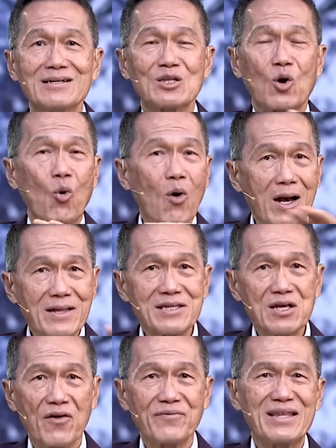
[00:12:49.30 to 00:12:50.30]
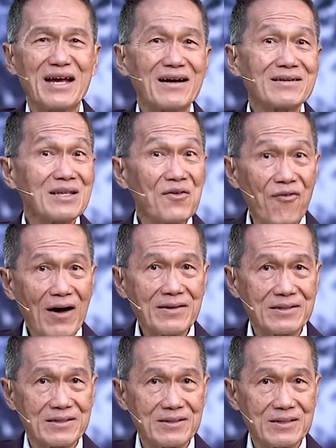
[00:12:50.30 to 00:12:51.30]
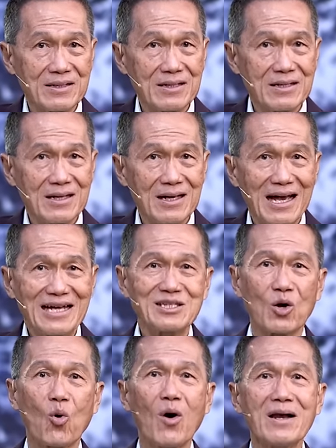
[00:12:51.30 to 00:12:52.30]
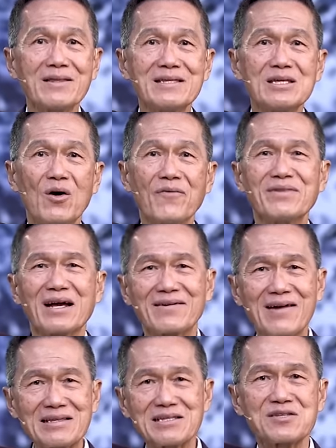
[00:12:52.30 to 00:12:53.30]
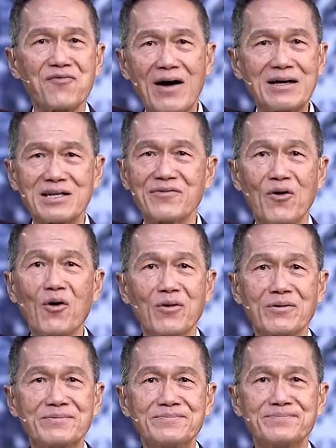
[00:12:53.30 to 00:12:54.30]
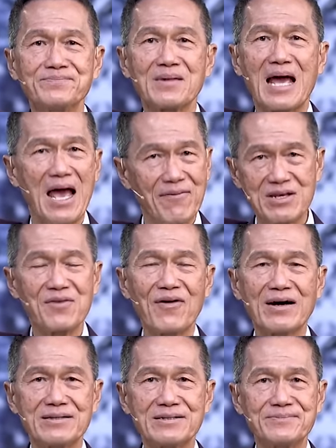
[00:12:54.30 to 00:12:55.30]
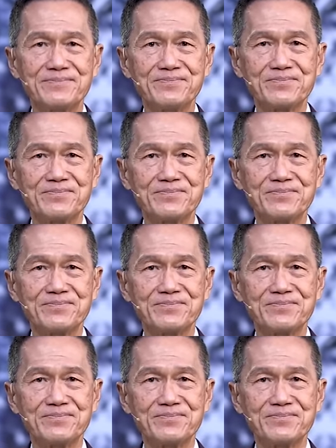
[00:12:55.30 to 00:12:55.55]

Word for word: the quality of the earthly Father and the quality of the greatest Father of all, Heavenly Father.